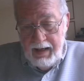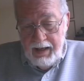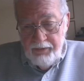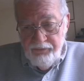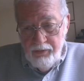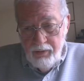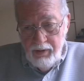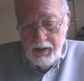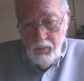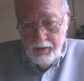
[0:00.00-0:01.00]
And
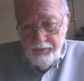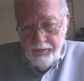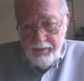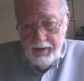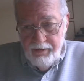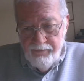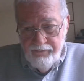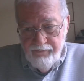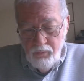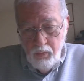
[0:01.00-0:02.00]
so I wonder
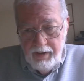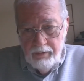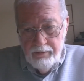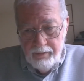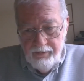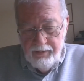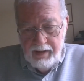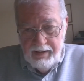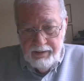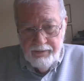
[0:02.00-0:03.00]
if we
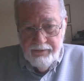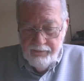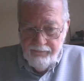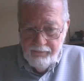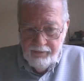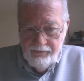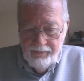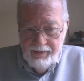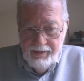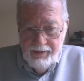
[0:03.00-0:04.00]
looked any different